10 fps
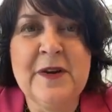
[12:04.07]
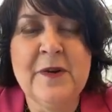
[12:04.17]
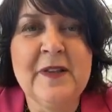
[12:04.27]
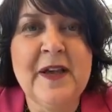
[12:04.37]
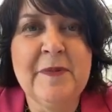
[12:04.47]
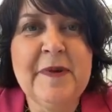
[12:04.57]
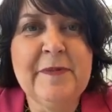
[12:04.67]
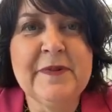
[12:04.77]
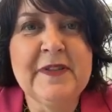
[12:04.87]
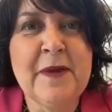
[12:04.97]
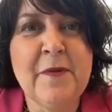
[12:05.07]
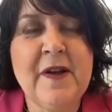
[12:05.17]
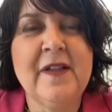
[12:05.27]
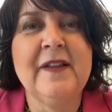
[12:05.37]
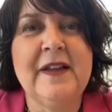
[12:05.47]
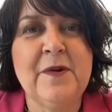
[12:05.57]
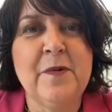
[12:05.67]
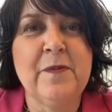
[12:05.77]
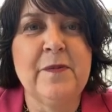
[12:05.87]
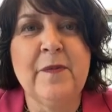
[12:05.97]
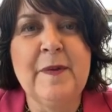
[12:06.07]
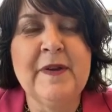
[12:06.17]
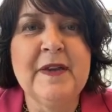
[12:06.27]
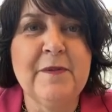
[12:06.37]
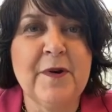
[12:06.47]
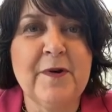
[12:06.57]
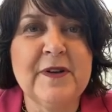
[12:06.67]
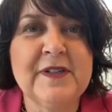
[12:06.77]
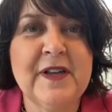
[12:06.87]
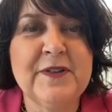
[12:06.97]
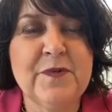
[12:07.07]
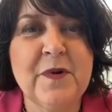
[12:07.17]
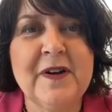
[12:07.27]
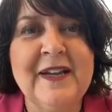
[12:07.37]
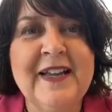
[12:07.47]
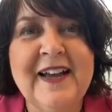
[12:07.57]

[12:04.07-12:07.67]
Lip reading: I know a lot of people say, well, I know women get more criticized for it.